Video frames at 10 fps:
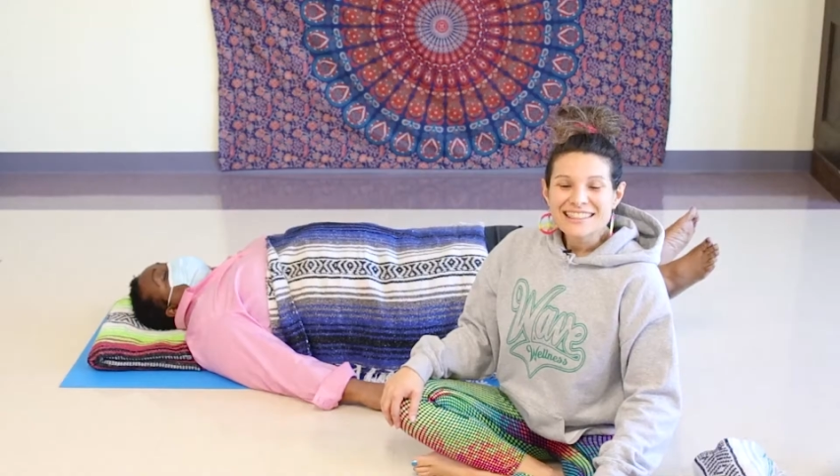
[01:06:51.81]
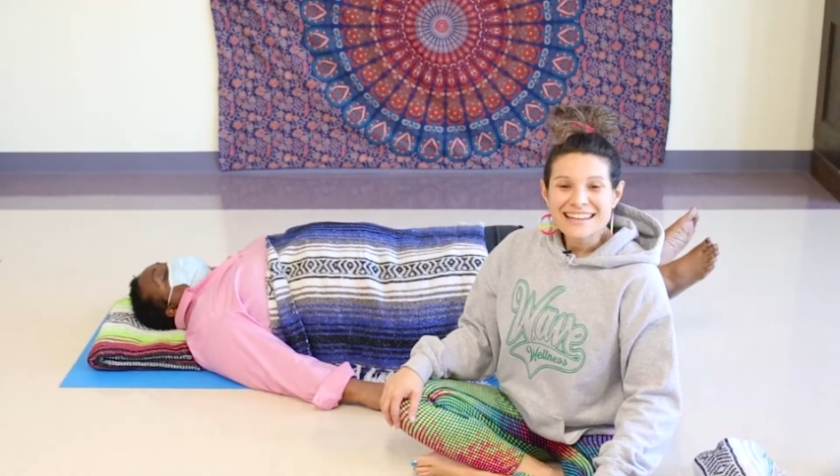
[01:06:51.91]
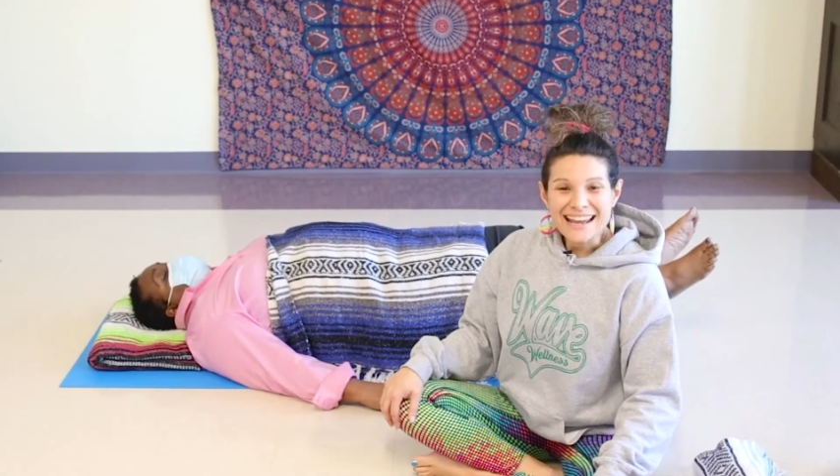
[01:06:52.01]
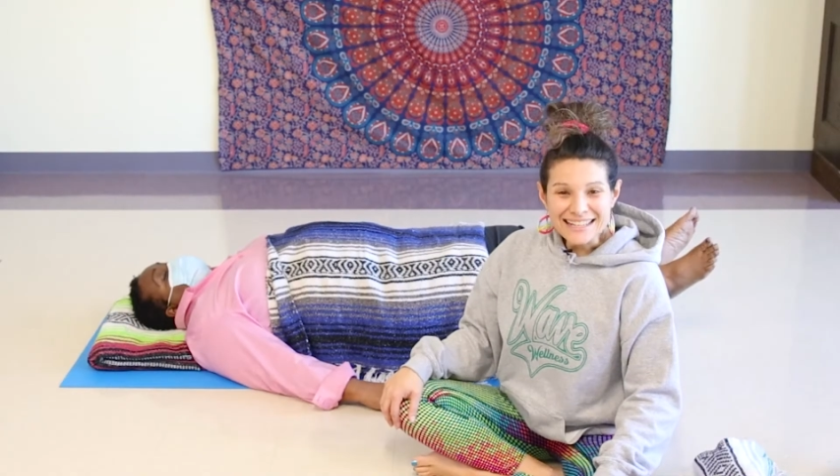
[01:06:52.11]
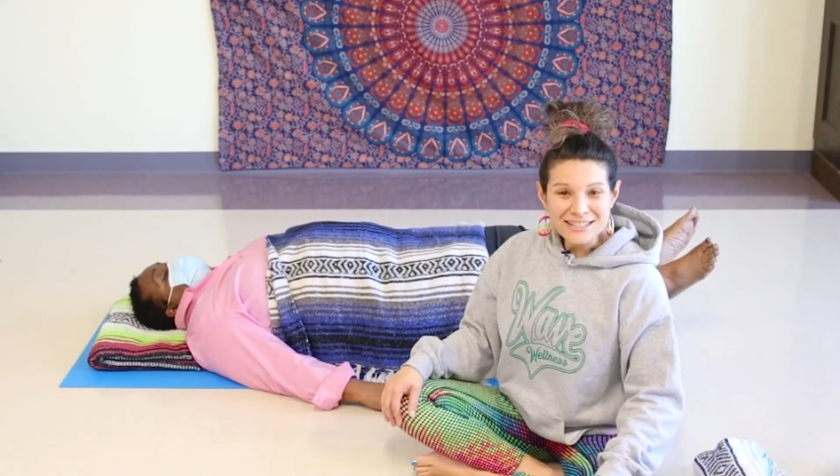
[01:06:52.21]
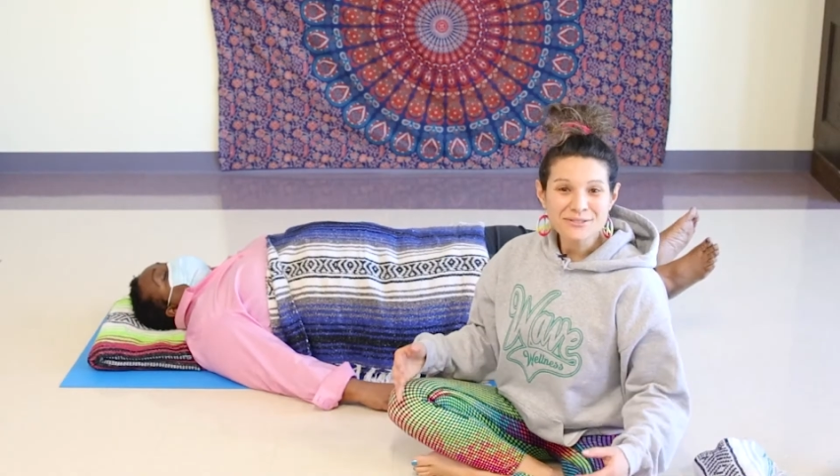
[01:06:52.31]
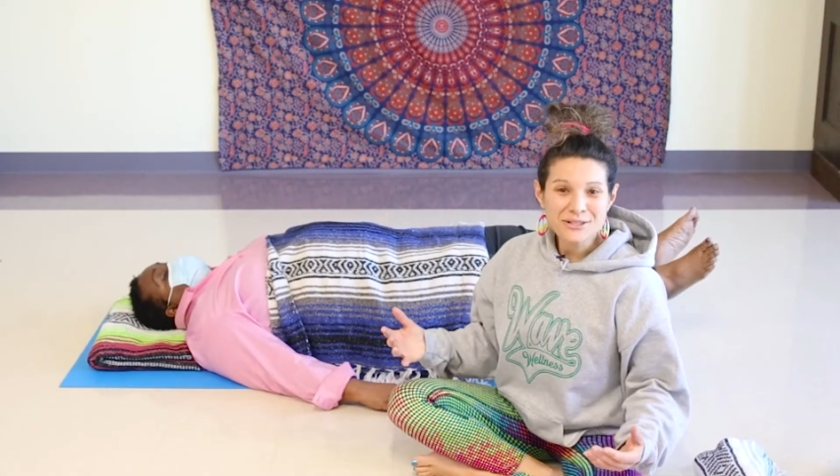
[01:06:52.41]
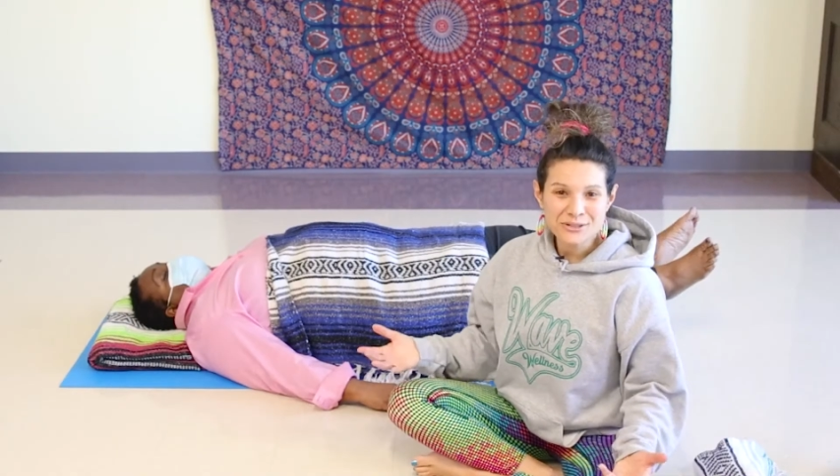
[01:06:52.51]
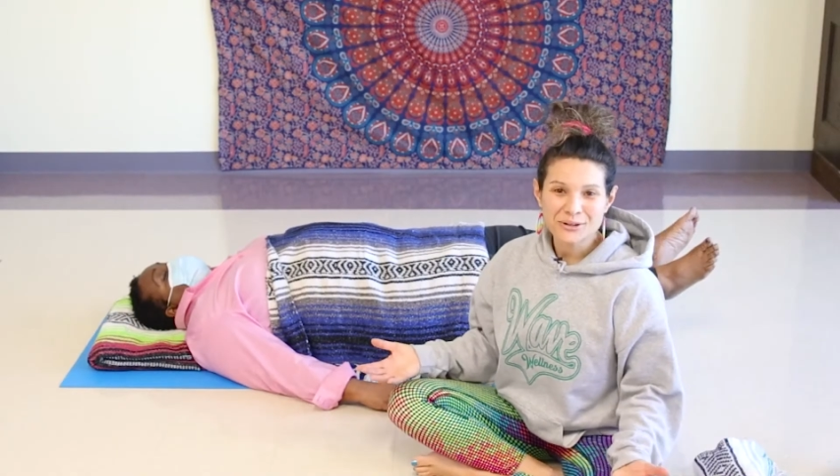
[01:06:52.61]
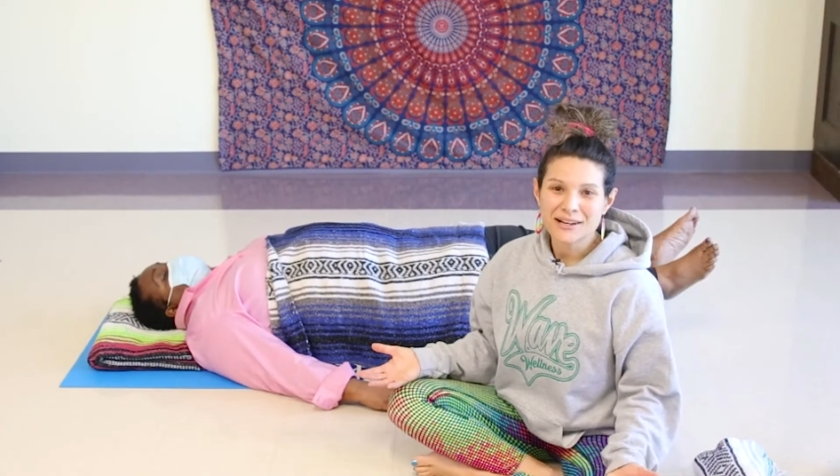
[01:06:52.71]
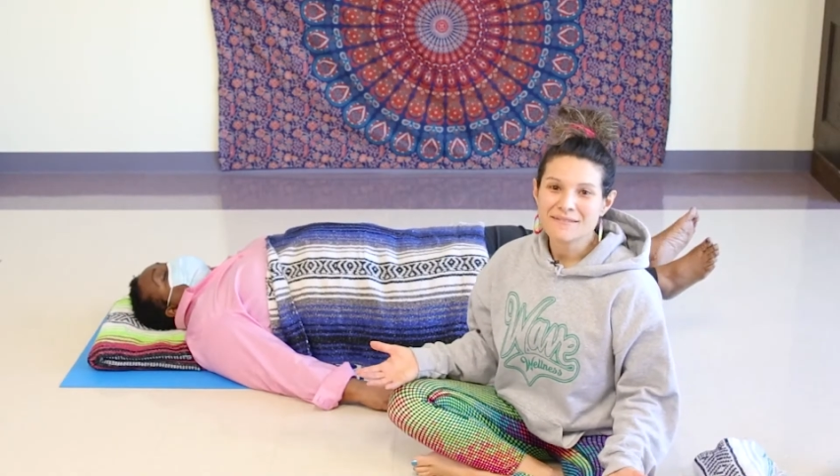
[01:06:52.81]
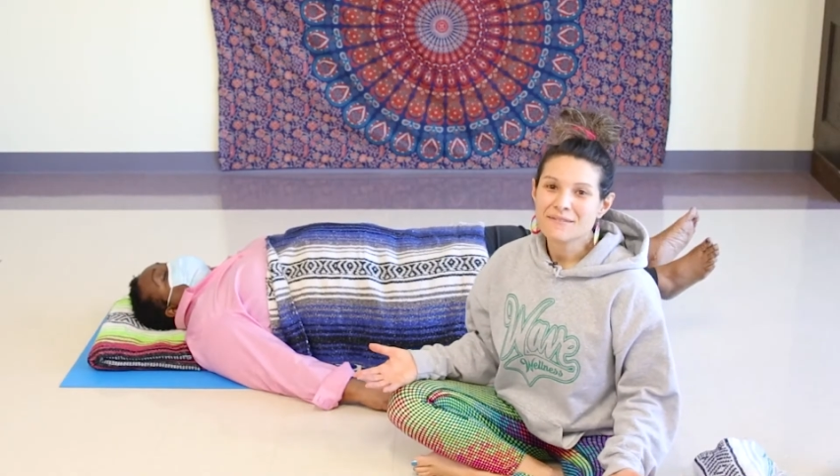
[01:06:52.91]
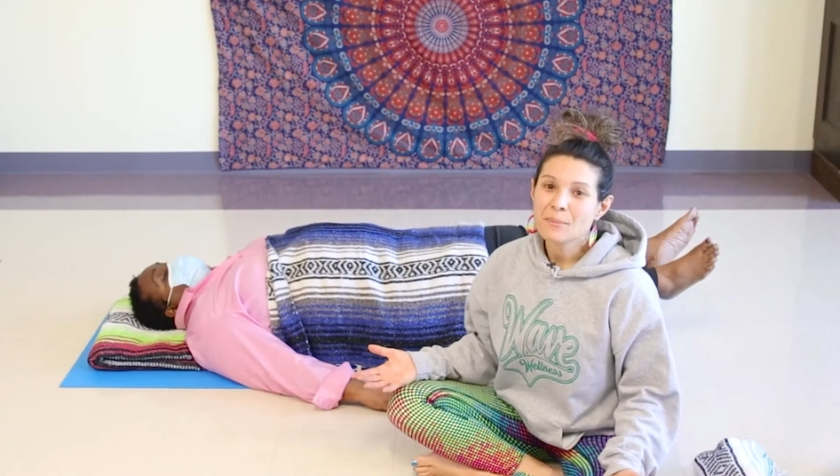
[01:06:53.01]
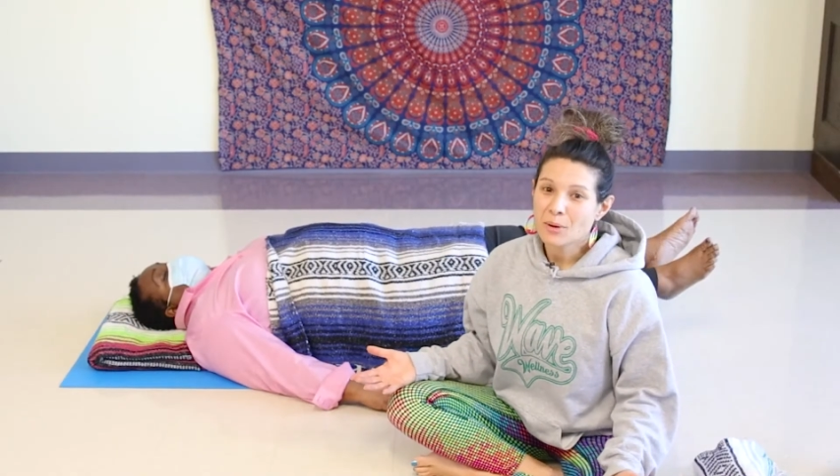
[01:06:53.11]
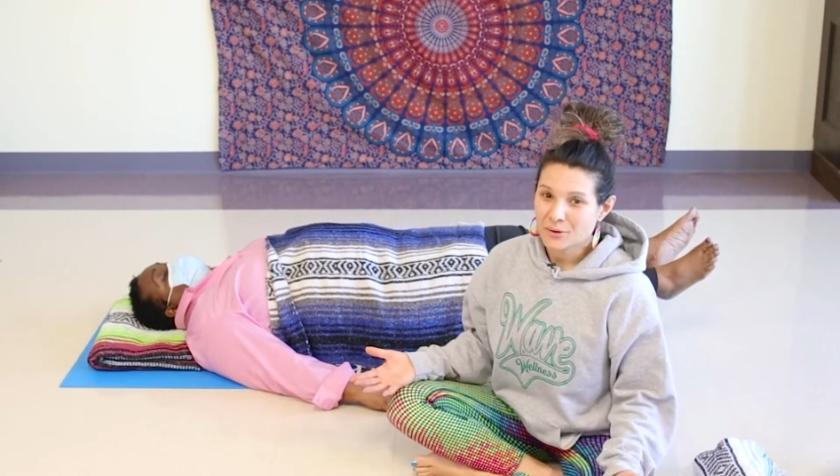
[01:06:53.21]
The next
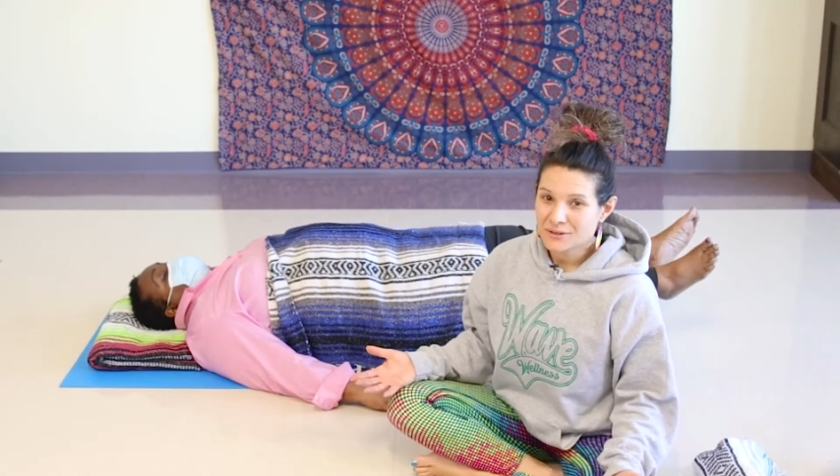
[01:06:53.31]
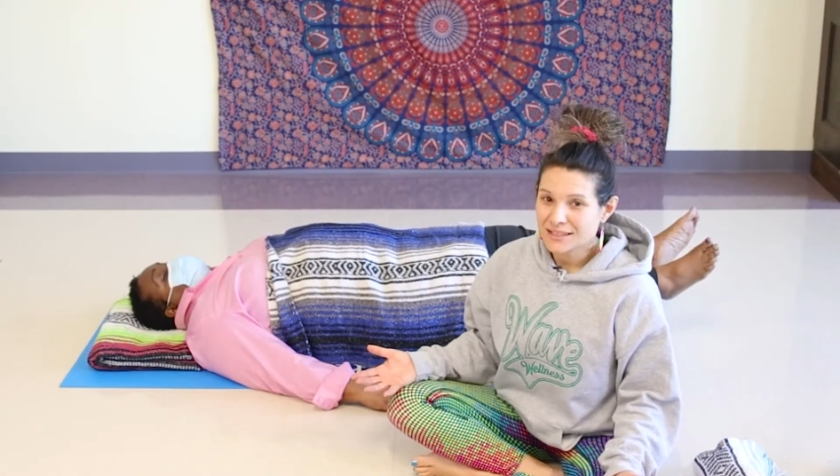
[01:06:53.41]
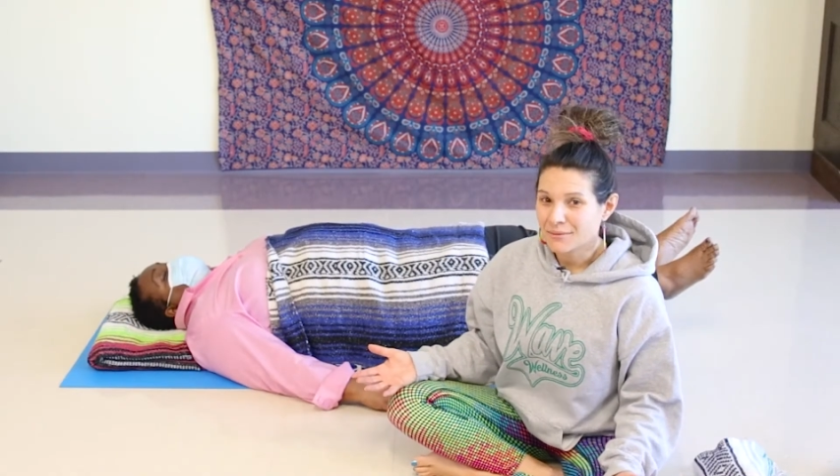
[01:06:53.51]
restorative pose